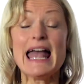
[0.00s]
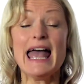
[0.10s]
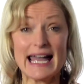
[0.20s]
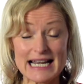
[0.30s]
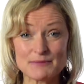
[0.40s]

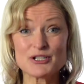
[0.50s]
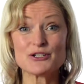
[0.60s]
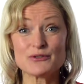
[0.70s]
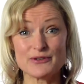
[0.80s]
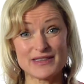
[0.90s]
and I'm
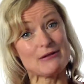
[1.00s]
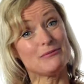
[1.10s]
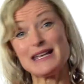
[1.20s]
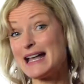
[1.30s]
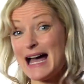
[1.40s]
sure they will
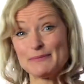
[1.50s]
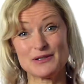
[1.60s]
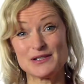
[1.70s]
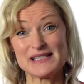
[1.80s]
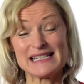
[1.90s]
be happy
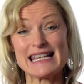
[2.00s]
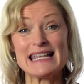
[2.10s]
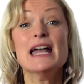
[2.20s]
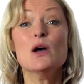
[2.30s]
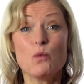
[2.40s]
to see
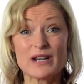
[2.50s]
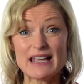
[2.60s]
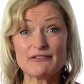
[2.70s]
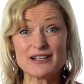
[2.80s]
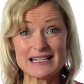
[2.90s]

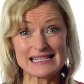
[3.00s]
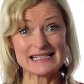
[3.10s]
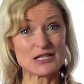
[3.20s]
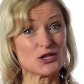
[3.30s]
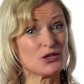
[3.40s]
whatever it is
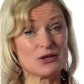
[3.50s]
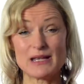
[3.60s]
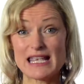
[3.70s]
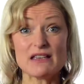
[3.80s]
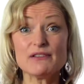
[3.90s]
that you're
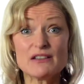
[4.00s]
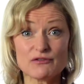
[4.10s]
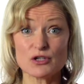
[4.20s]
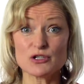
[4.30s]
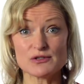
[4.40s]
doing, even if
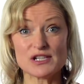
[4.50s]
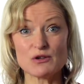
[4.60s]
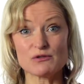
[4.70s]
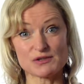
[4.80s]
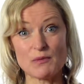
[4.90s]
you're using
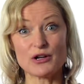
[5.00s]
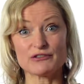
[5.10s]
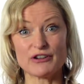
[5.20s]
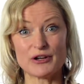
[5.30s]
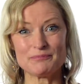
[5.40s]
your
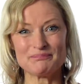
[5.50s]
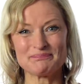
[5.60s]
smartphone.